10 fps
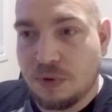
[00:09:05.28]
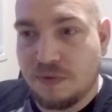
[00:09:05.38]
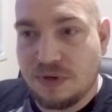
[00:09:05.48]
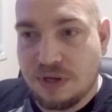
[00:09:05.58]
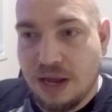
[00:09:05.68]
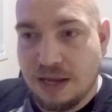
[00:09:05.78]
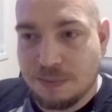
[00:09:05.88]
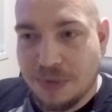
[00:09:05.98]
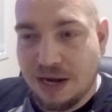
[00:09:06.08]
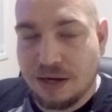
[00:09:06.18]
sort of has
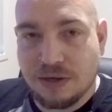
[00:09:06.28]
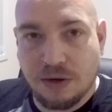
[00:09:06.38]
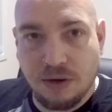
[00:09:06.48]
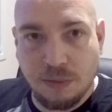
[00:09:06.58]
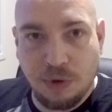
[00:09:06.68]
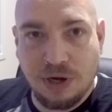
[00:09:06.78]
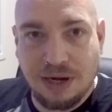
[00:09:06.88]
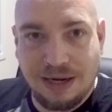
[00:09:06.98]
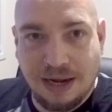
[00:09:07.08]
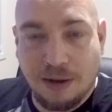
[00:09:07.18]
made its own
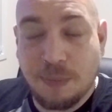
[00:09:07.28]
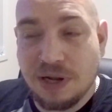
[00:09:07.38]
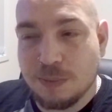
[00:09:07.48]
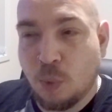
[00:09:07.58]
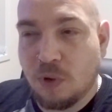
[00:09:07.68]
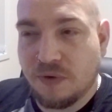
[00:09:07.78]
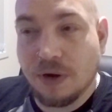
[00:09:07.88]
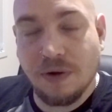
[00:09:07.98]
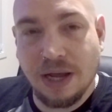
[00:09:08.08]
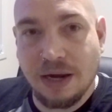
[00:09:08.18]
community now, but it's more of a
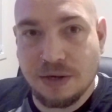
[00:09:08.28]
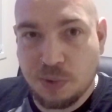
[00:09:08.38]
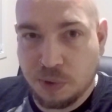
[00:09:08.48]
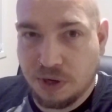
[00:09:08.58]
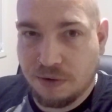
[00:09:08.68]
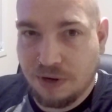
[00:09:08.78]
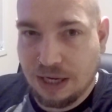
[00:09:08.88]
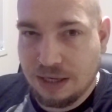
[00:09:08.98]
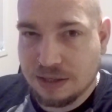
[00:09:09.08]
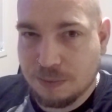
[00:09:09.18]
creators talking to
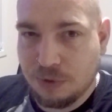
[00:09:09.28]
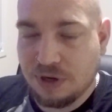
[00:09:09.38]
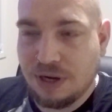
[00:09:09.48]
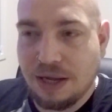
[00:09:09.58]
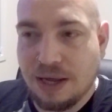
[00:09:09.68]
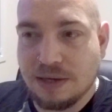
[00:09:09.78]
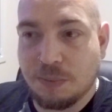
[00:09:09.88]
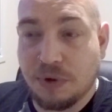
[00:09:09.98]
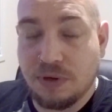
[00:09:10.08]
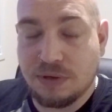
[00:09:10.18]
creators community as
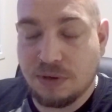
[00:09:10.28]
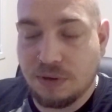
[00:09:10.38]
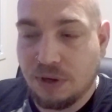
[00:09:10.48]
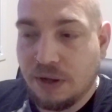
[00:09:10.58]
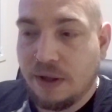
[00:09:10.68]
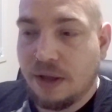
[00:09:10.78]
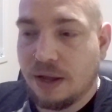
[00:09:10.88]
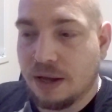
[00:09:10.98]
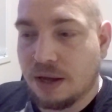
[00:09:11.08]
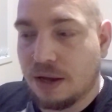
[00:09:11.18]
opposed to
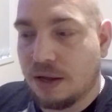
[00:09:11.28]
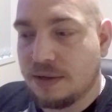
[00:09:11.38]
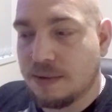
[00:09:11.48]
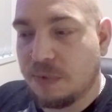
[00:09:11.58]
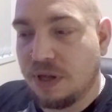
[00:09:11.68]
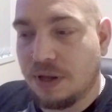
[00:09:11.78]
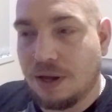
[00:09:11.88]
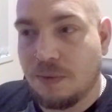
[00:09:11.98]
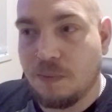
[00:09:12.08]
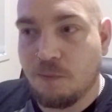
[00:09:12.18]
something
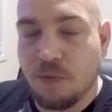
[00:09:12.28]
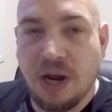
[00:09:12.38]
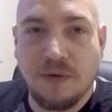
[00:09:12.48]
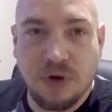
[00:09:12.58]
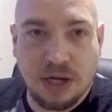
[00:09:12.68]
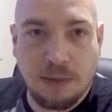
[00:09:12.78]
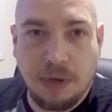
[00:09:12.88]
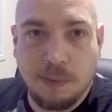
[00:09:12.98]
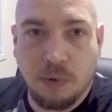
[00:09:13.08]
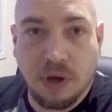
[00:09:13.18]
that everyday
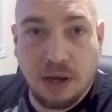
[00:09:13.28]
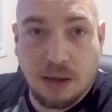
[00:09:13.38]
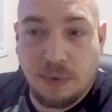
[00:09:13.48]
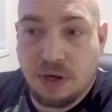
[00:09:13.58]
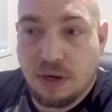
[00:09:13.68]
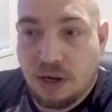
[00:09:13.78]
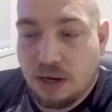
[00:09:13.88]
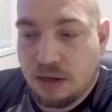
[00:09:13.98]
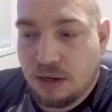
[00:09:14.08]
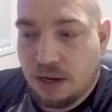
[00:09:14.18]
people can come
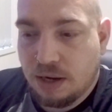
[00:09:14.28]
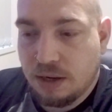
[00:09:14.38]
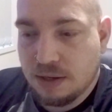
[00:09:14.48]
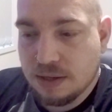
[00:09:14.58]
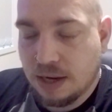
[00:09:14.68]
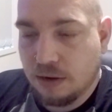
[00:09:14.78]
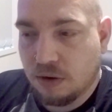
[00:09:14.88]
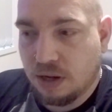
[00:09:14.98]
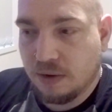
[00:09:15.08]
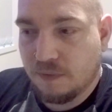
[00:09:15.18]
and take
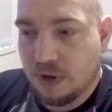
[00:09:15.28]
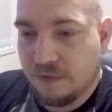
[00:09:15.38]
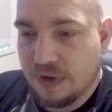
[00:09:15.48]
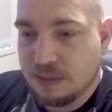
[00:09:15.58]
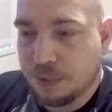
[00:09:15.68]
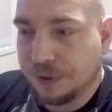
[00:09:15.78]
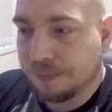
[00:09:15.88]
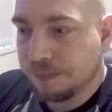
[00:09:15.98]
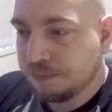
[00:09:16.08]
on like Facebook.